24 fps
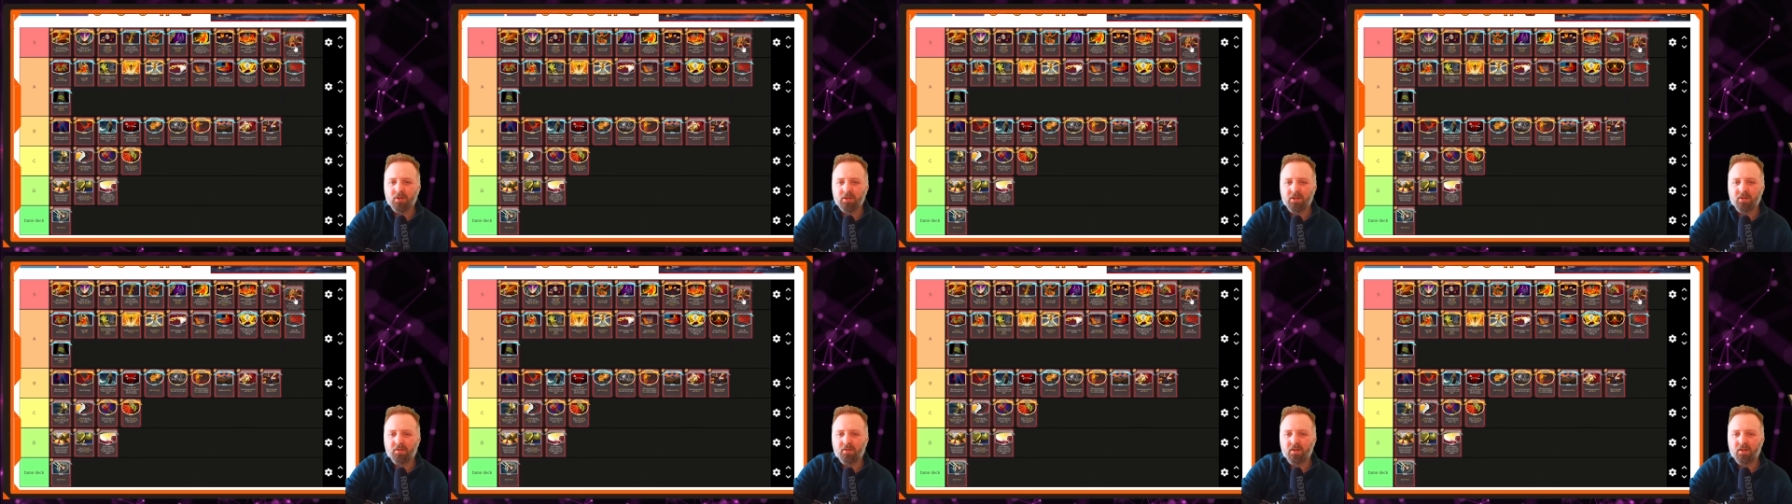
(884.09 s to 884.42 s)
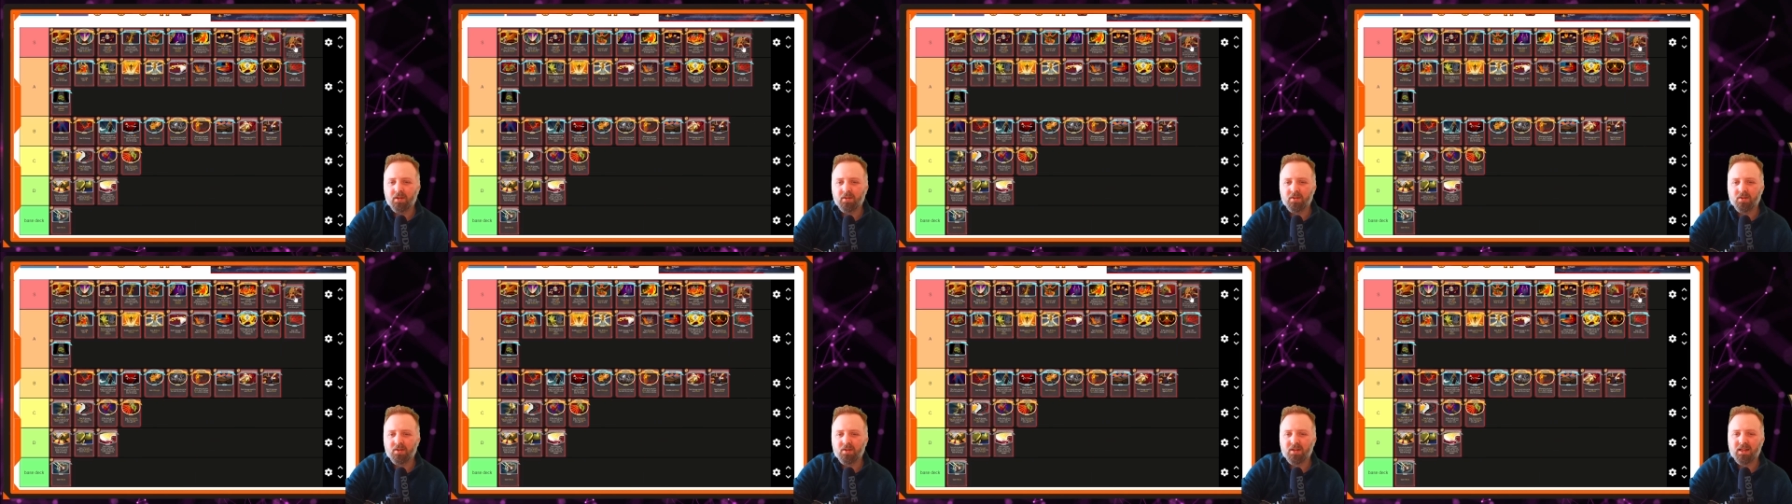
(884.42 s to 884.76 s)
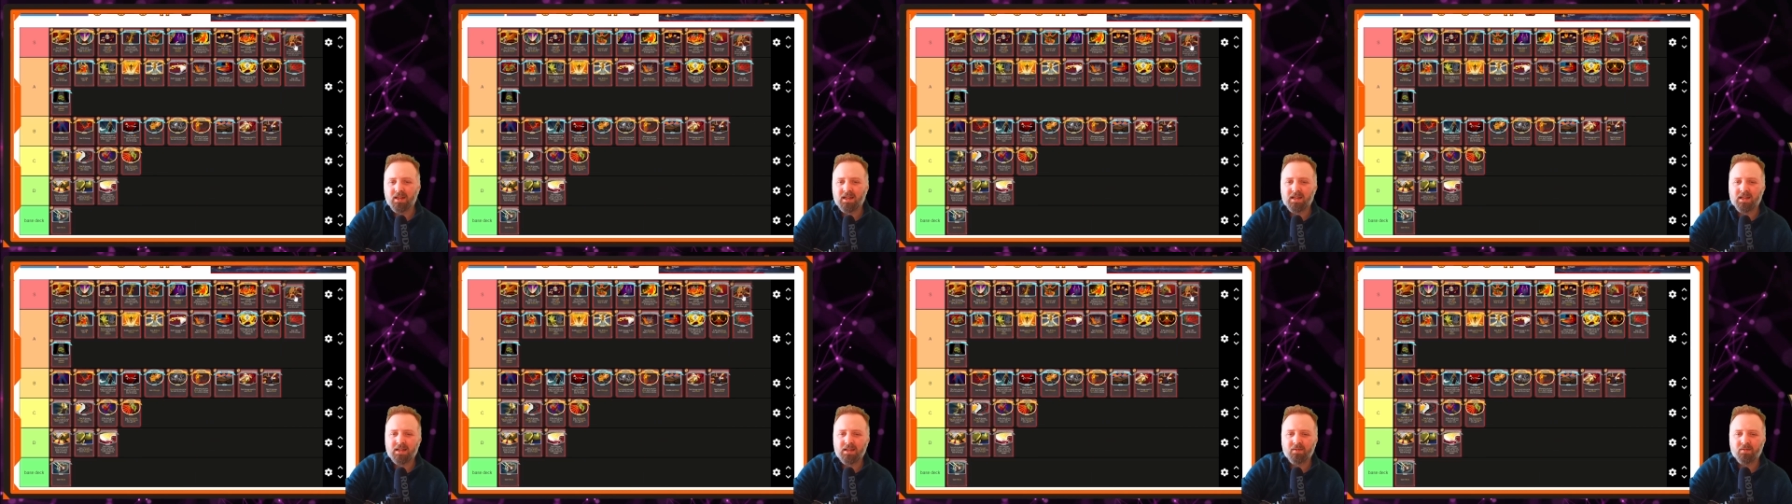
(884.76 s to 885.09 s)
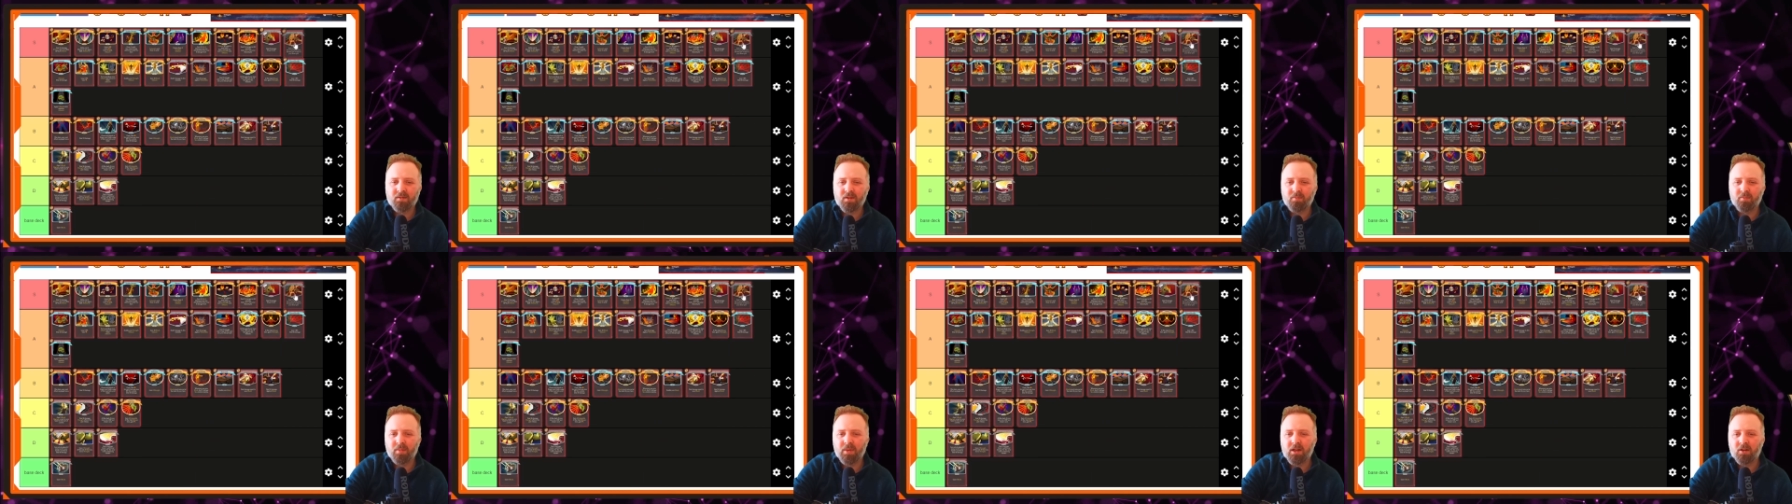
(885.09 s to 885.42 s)
you think it's kind of
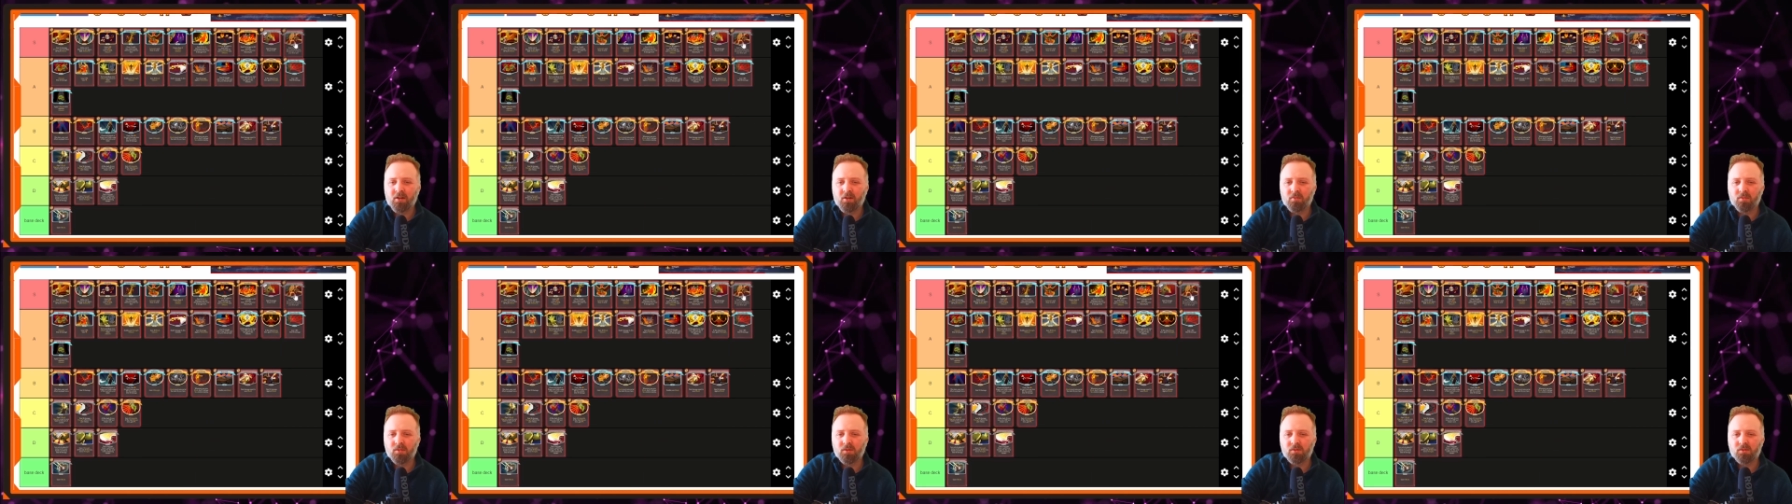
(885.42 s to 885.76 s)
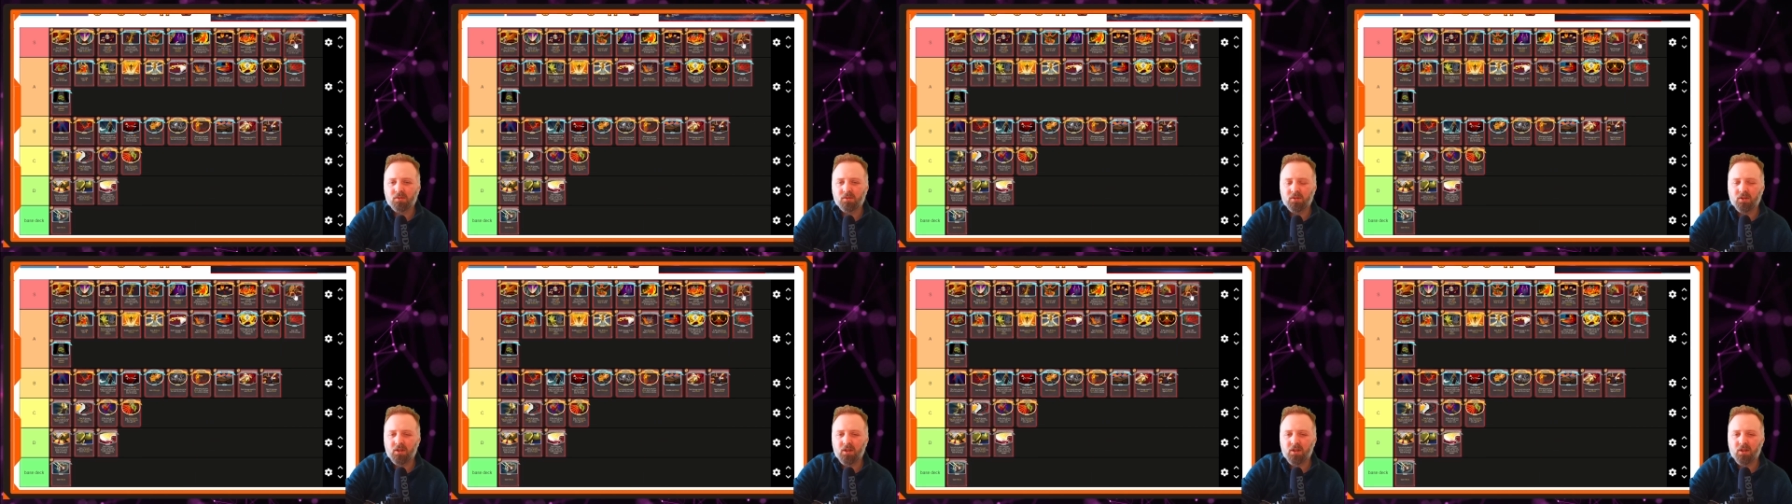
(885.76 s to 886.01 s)
comparable.